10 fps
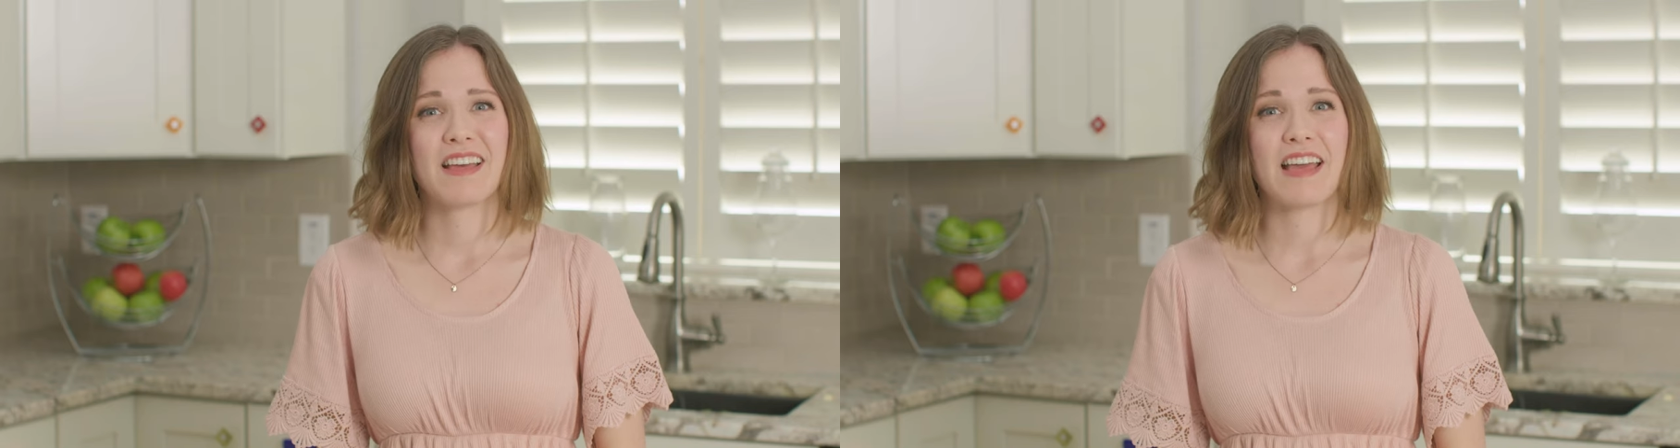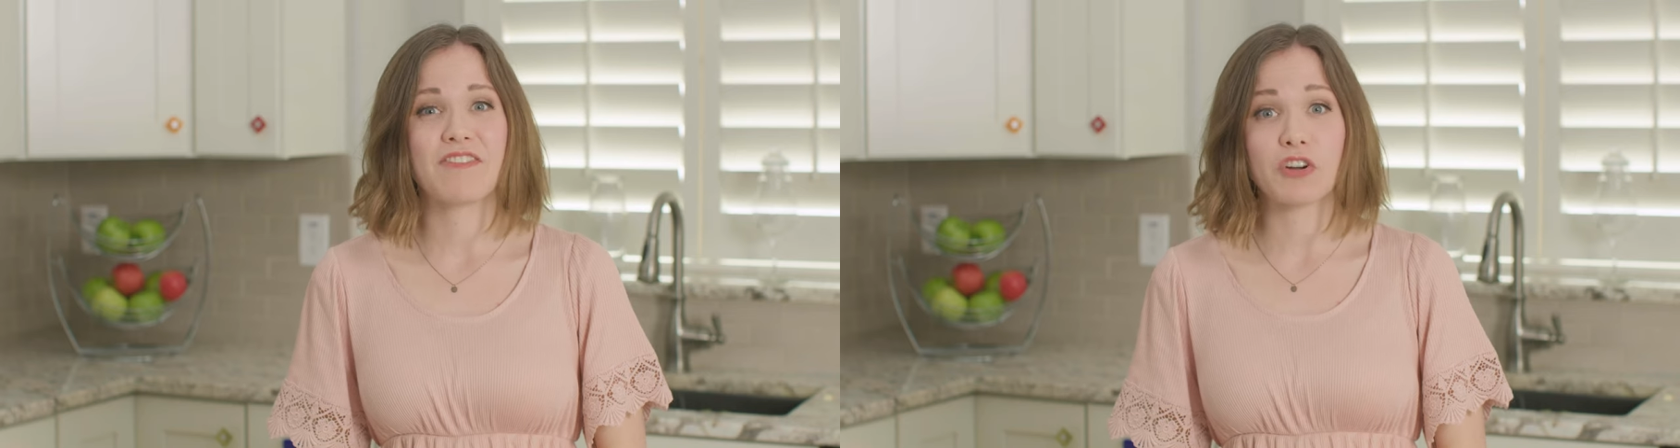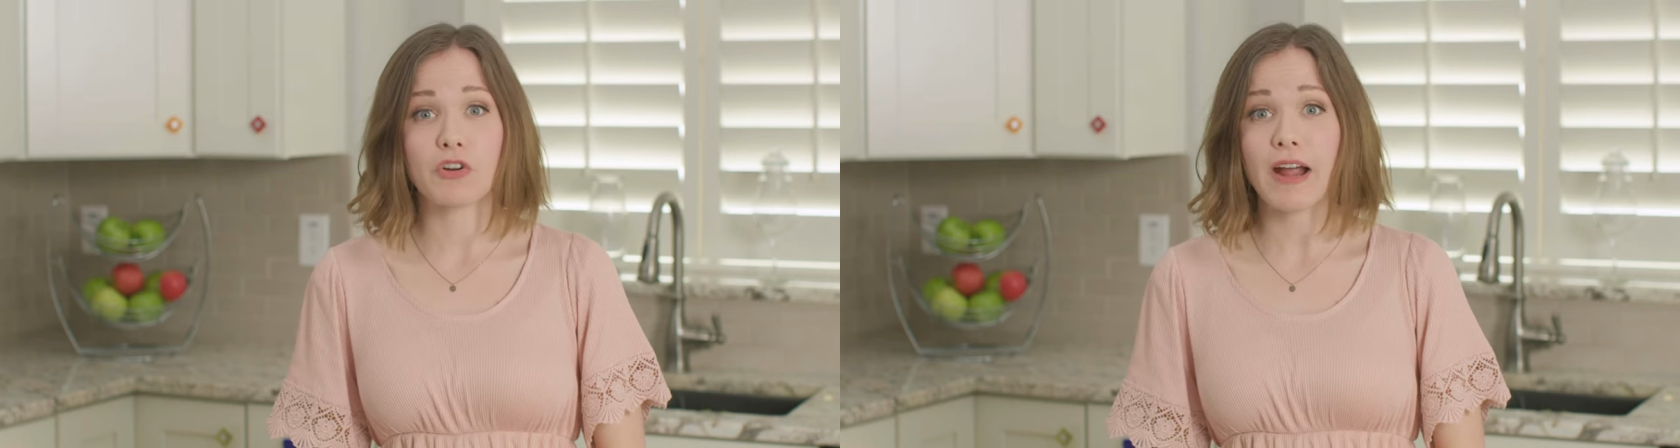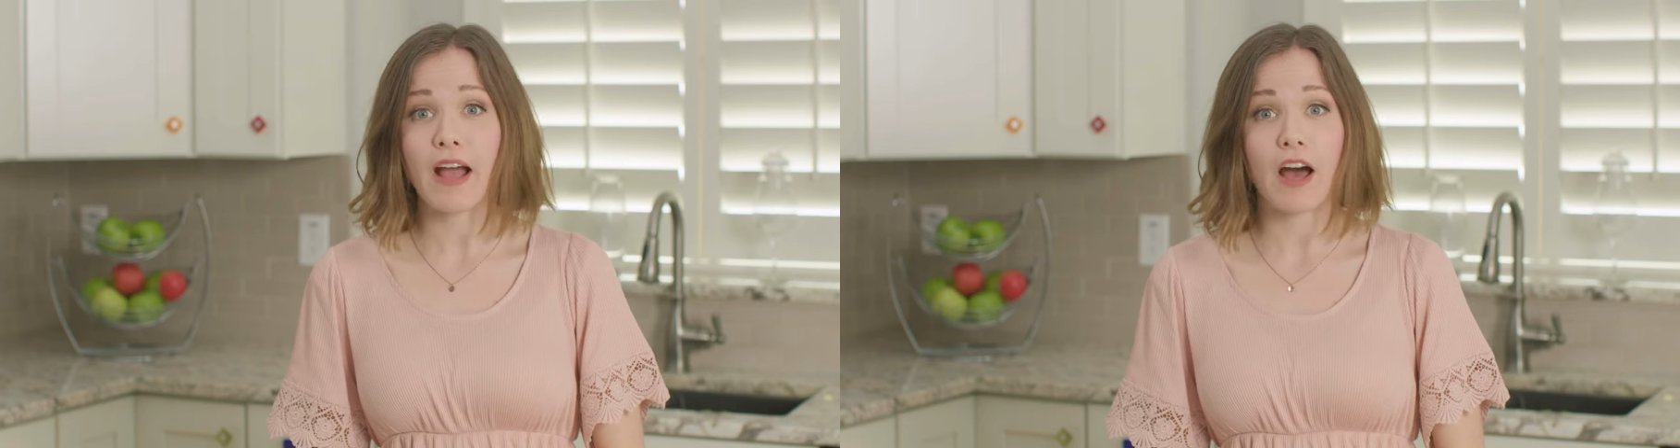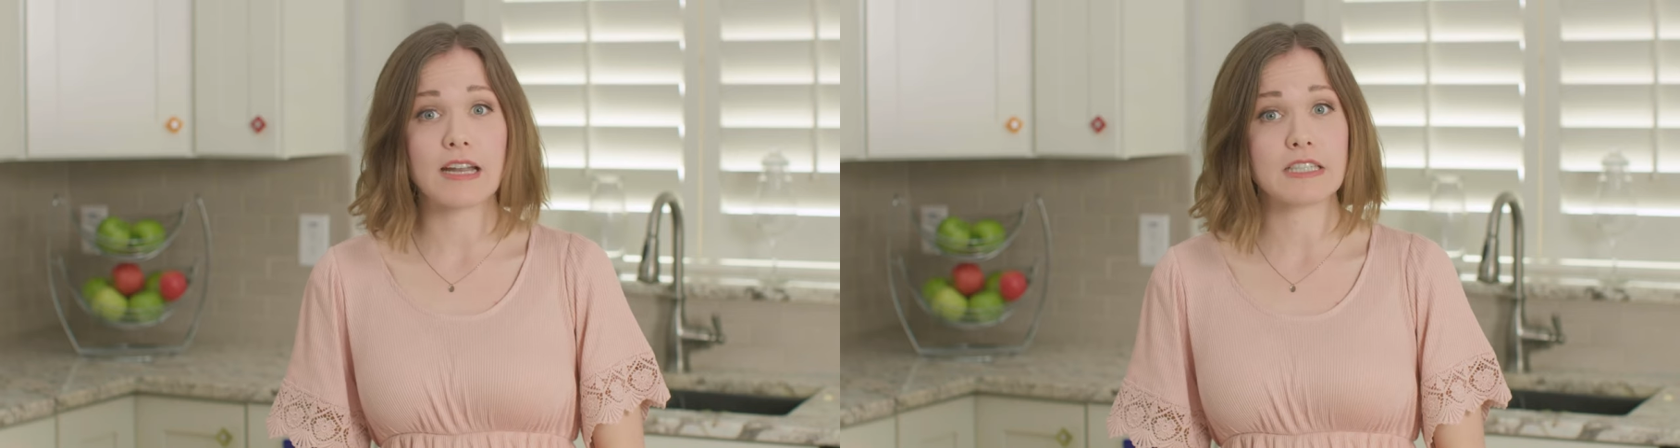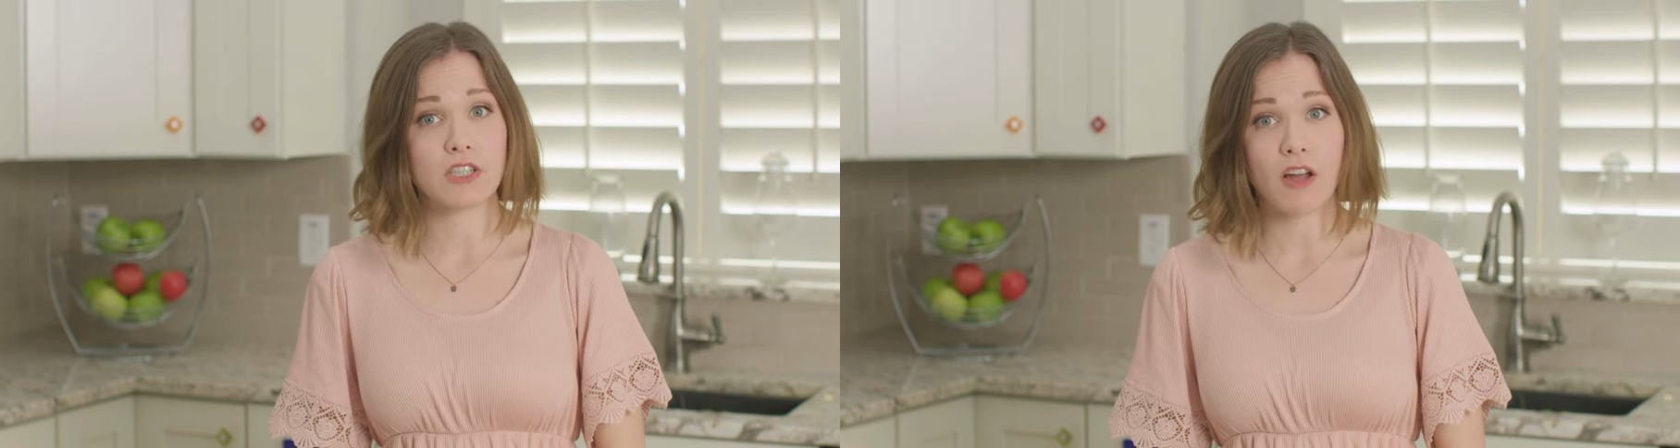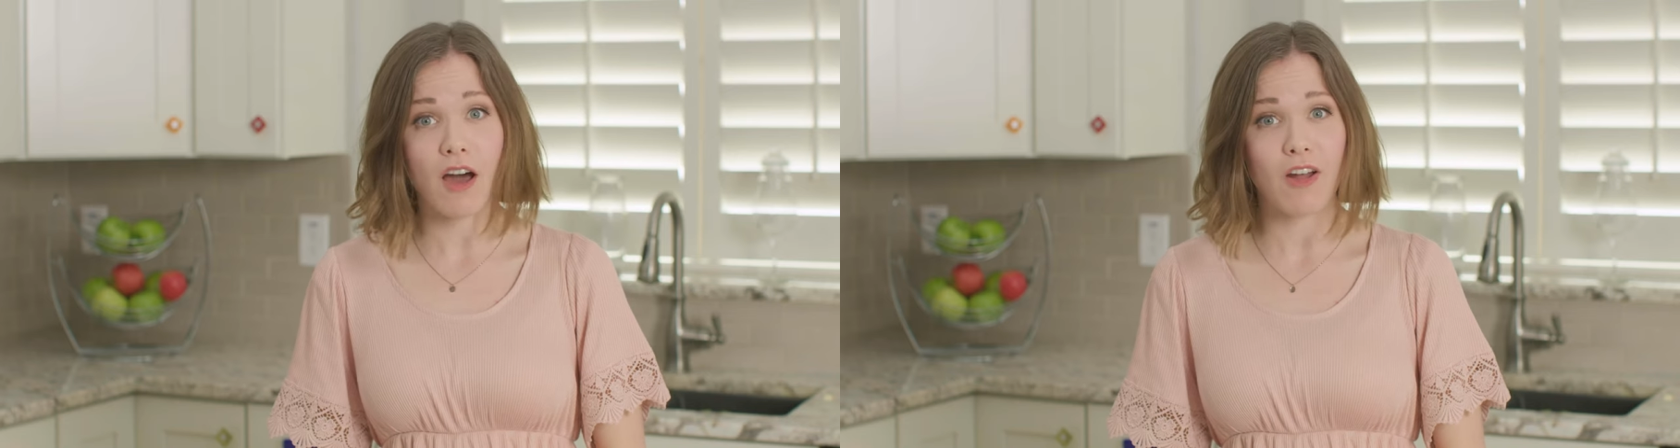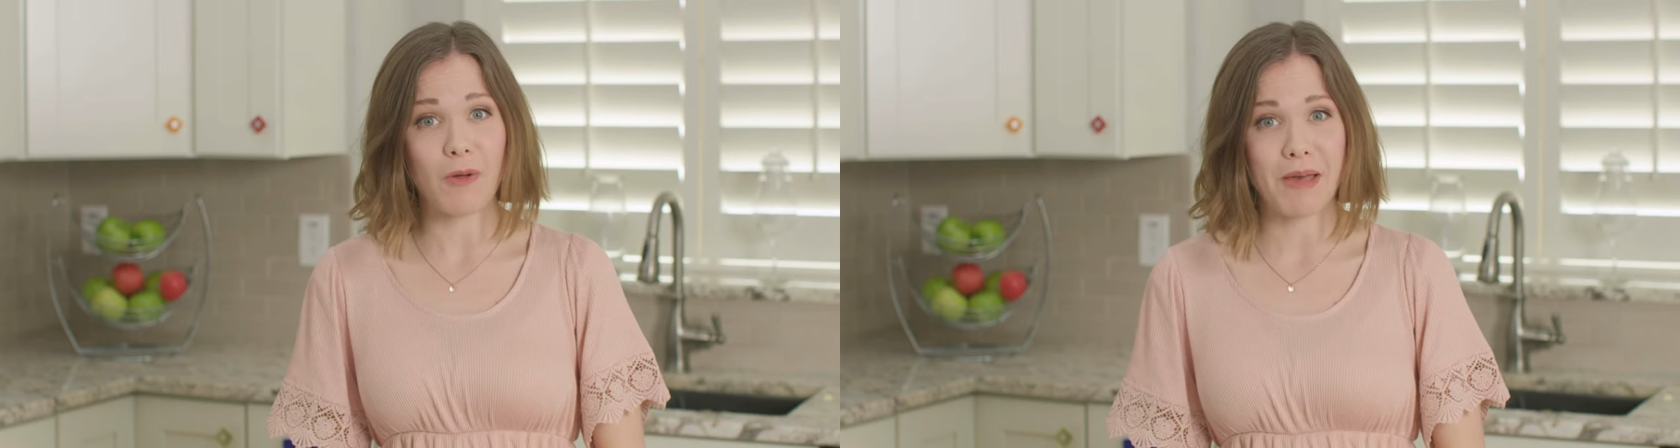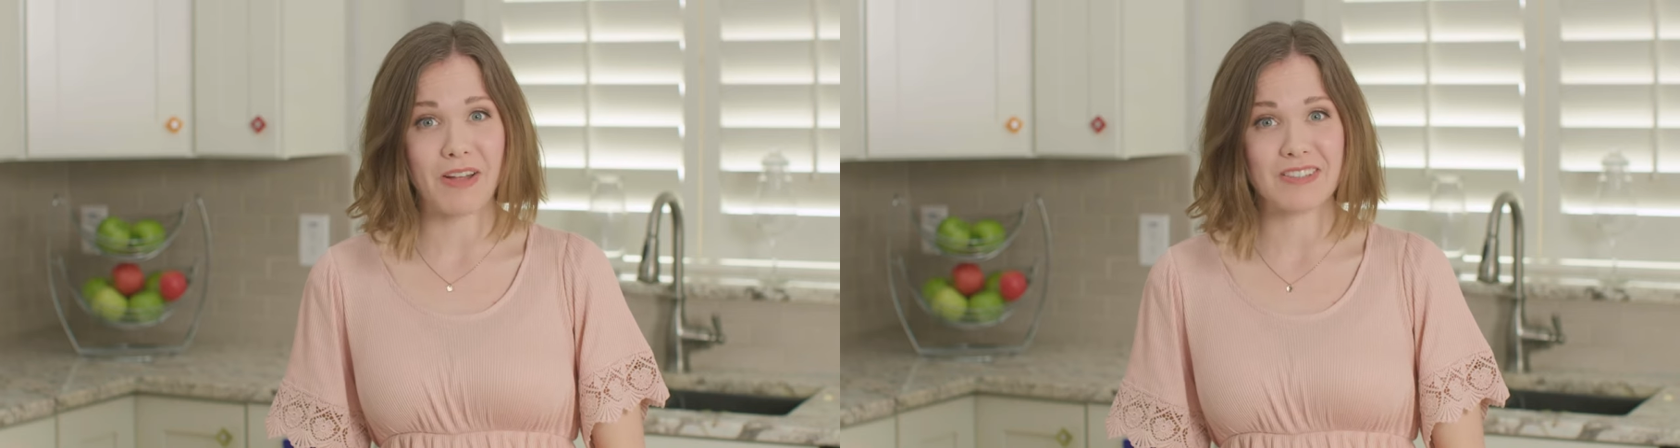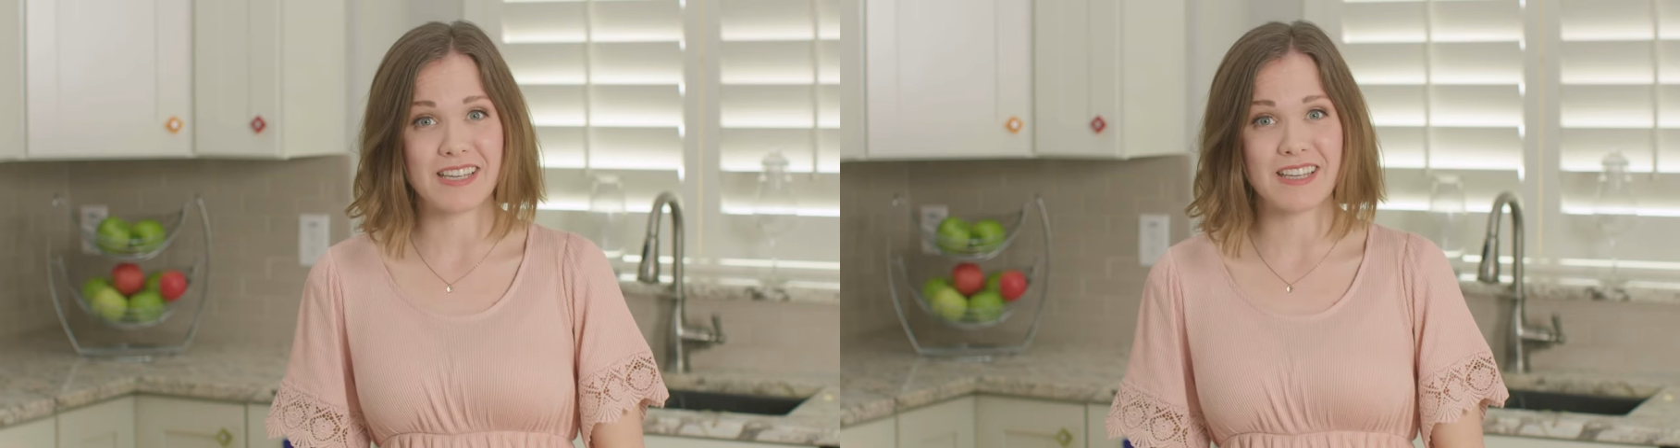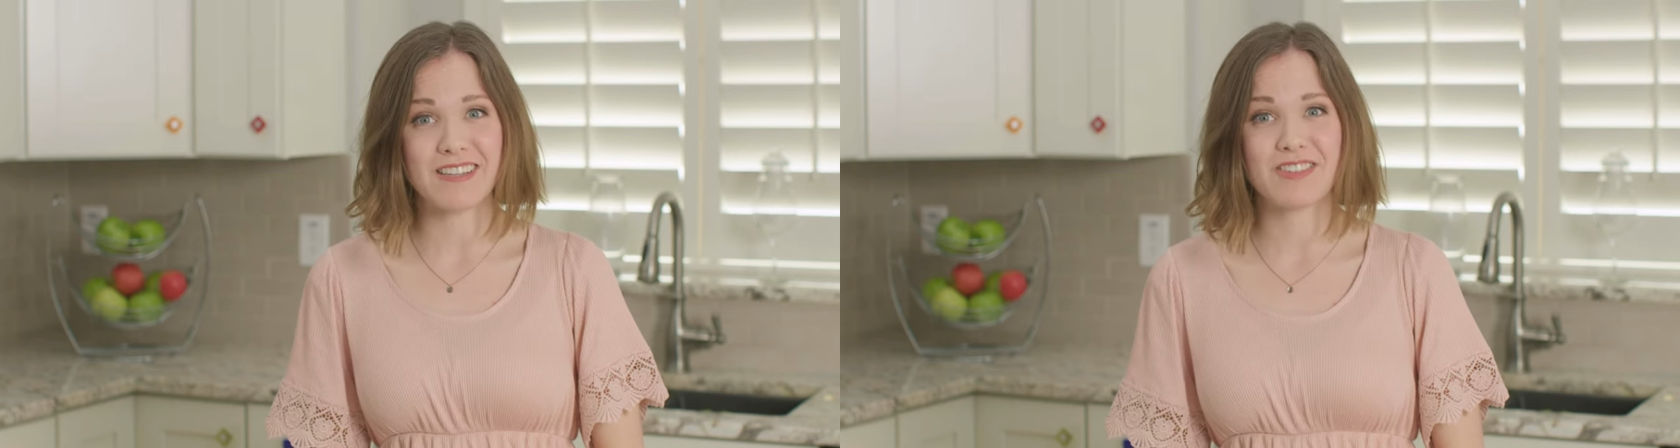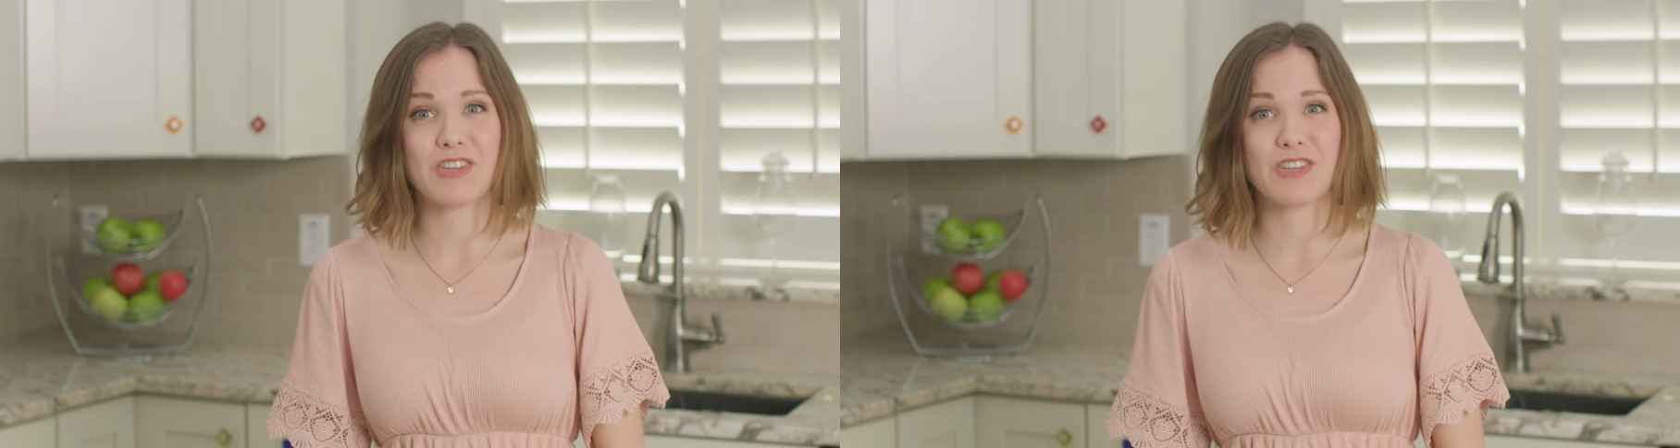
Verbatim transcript: If your crayon is not all melted,